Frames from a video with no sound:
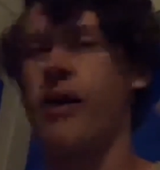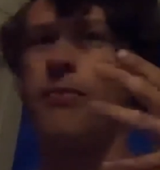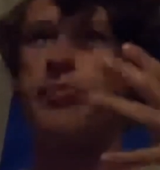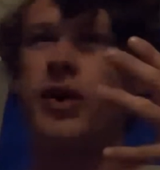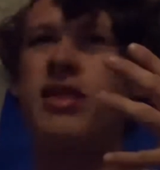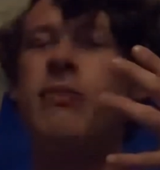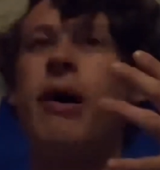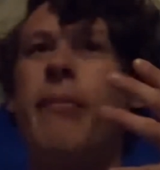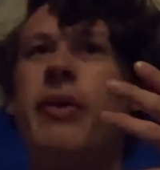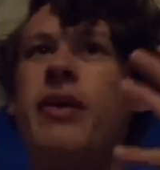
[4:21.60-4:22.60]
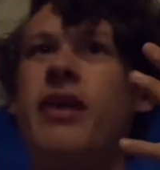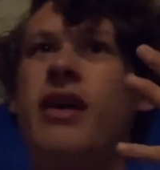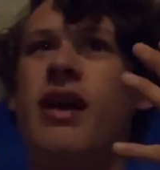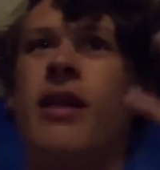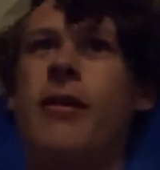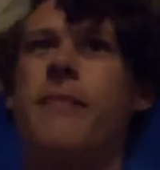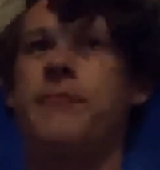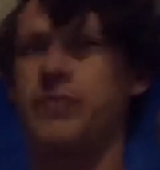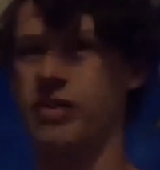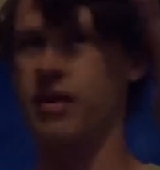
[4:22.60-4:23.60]
break them up and
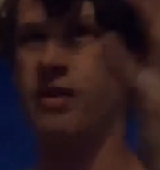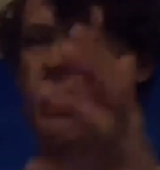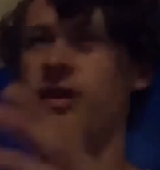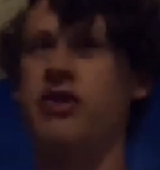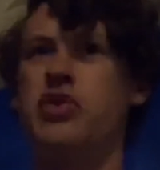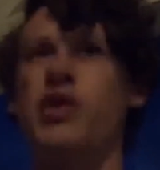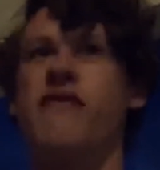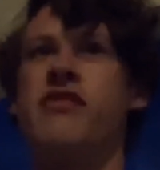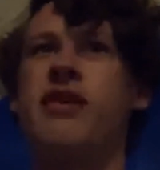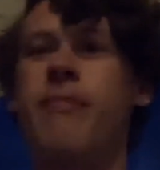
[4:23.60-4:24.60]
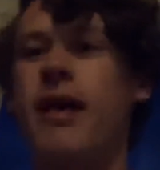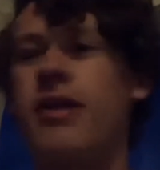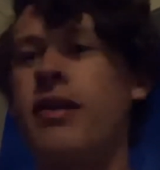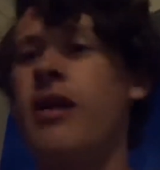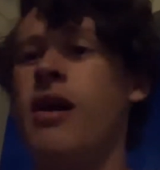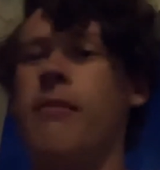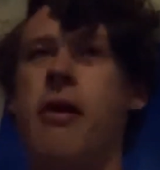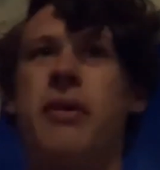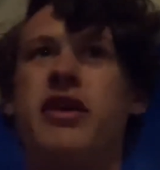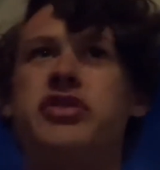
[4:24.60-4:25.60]
do everything better.
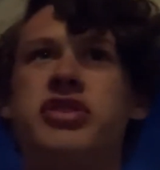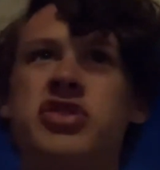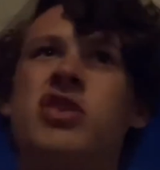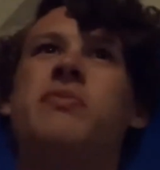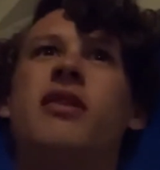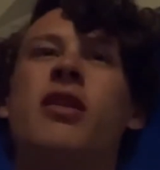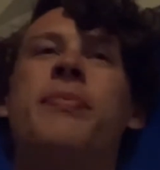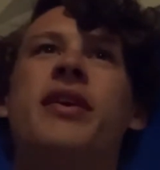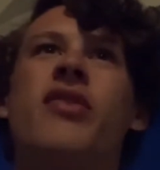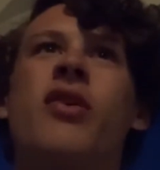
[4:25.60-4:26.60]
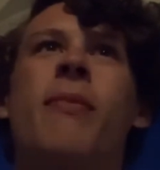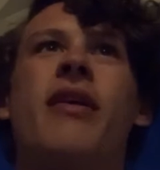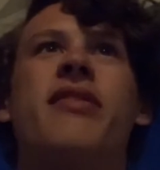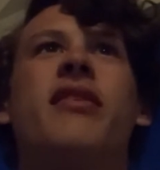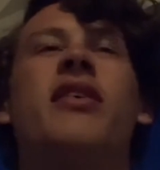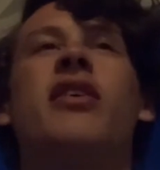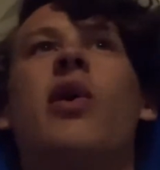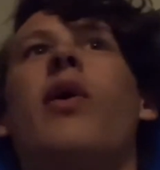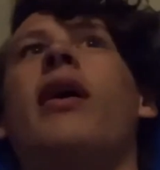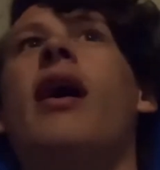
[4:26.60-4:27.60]
Maybe actually script a little bit so I'm not sitting here
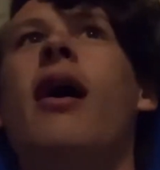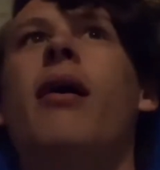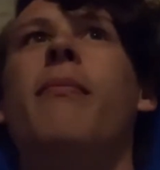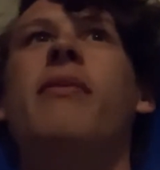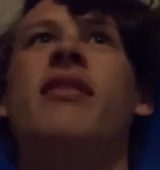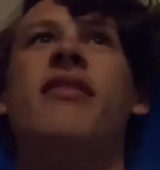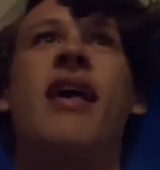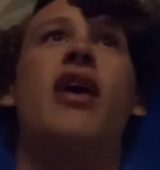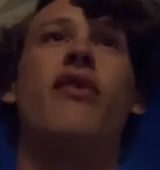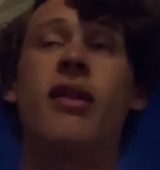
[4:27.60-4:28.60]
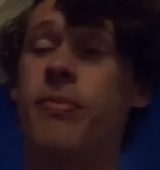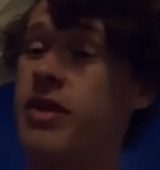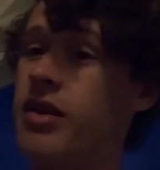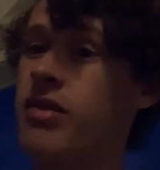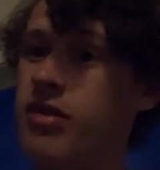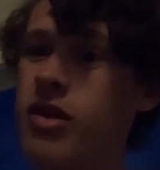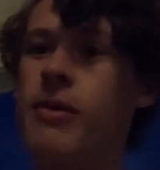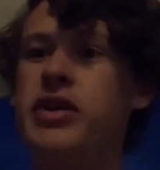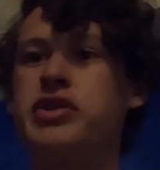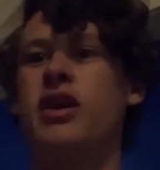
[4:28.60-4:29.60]
going and saying random things so
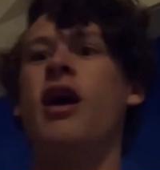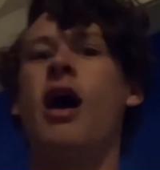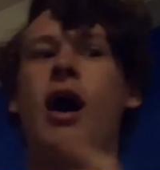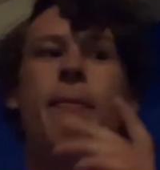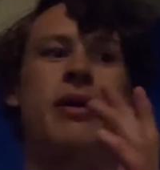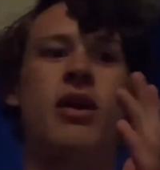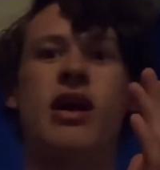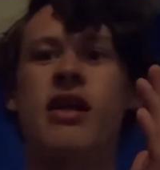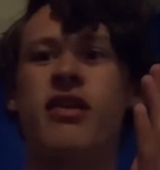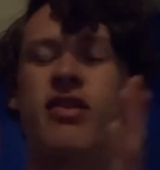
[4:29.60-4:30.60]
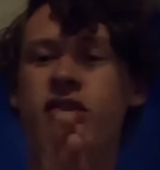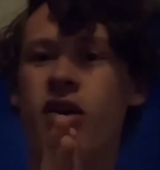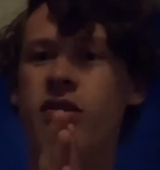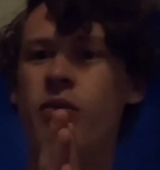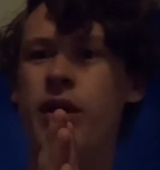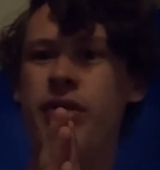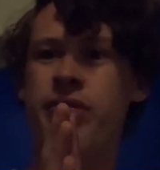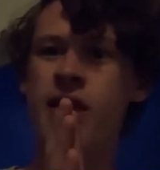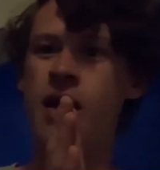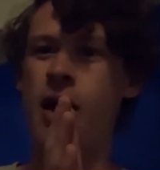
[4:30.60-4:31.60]
much. But I'll kind of start with
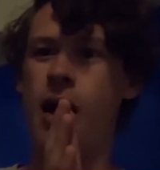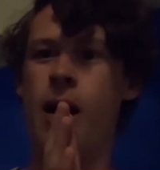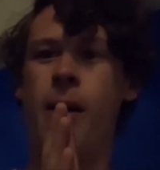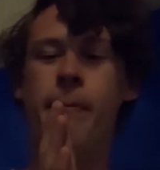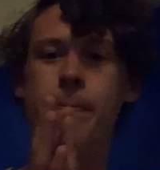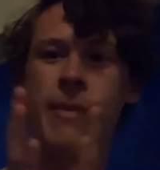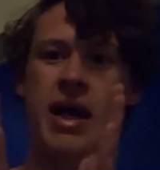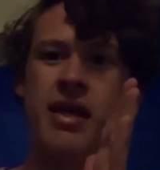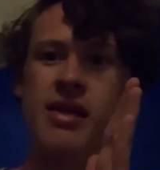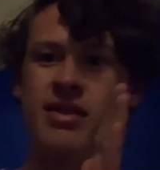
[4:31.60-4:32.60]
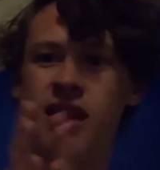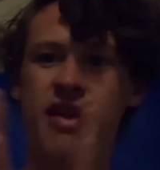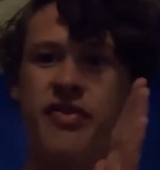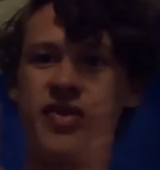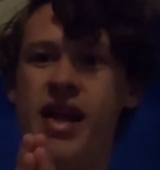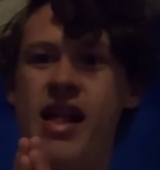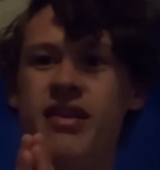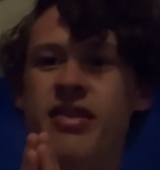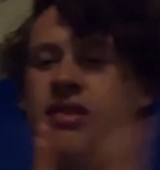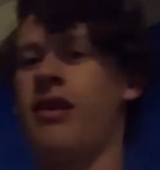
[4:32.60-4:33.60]
my life
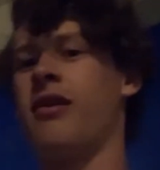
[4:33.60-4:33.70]
status,